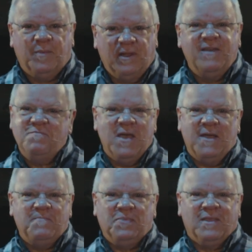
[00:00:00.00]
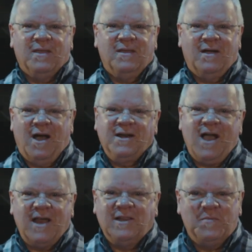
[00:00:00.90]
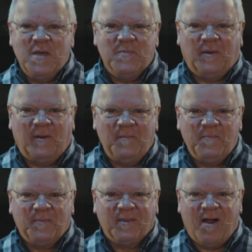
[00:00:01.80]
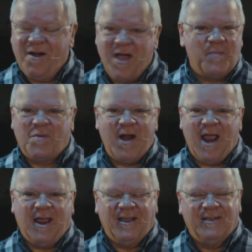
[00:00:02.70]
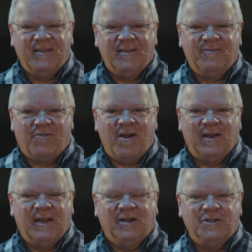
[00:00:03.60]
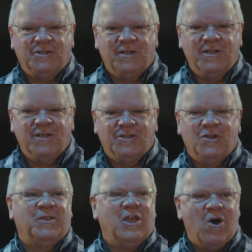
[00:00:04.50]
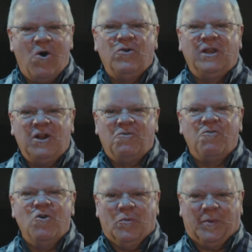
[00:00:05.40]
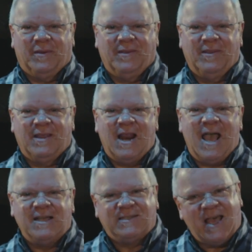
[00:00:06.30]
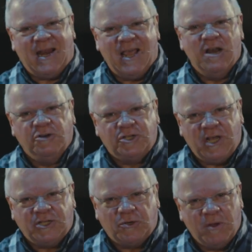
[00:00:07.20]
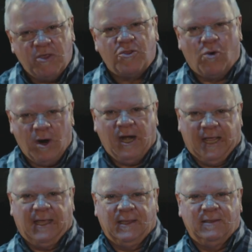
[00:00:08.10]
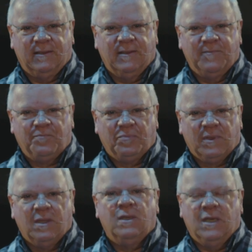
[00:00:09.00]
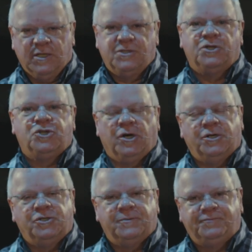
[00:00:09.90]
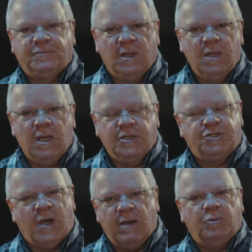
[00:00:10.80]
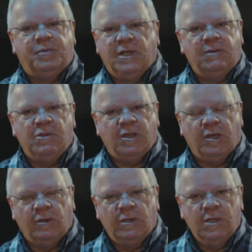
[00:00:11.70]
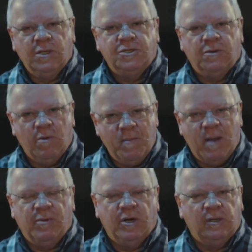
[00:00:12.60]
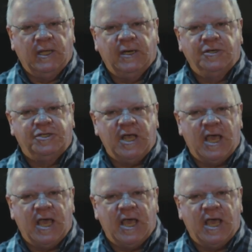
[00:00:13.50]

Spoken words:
believe me, ungodly people are not praying for our leaders. So the only group that has that intercessory authority is the church. And so I would plead with you to remember your leaders